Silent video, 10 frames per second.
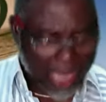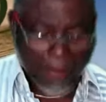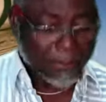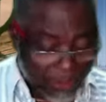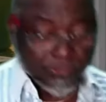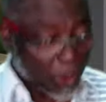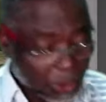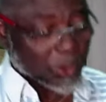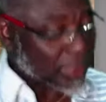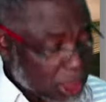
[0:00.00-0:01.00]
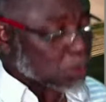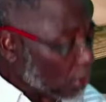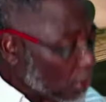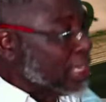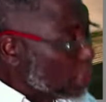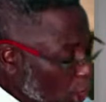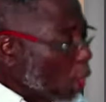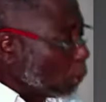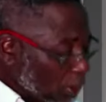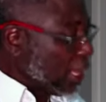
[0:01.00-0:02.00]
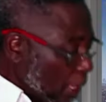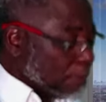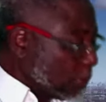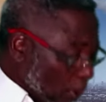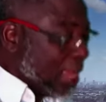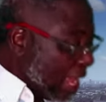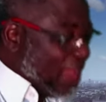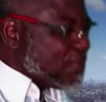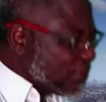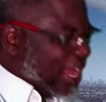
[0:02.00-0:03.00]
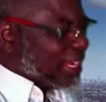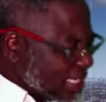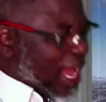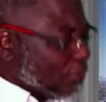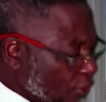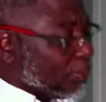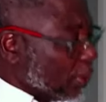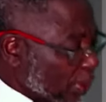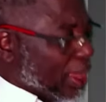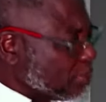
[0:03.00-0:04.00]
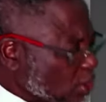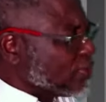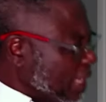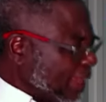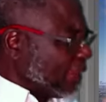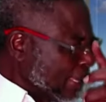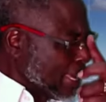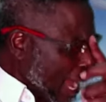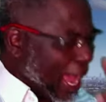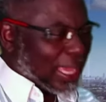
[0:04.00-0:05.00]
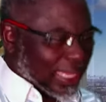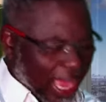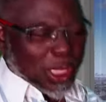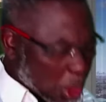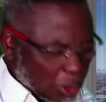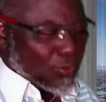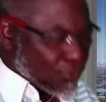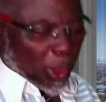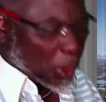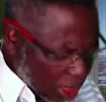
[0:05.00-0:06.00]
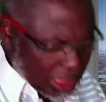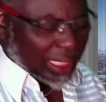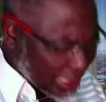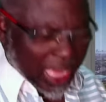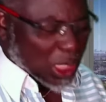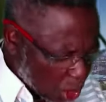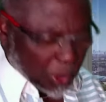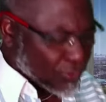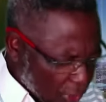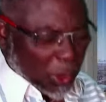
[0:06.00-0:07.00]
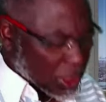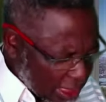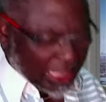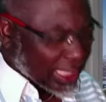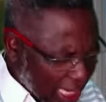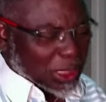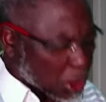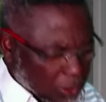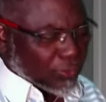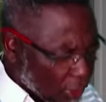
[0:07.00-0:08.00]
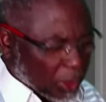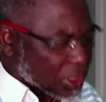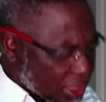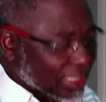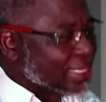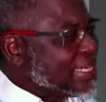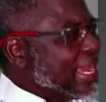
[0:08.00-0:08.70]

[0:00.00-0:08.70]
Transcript: I pray for you this morning. God will help you. Every attack from the realms of hell are cancelled for your sake, cancelled for your sake, cancelled for your sake.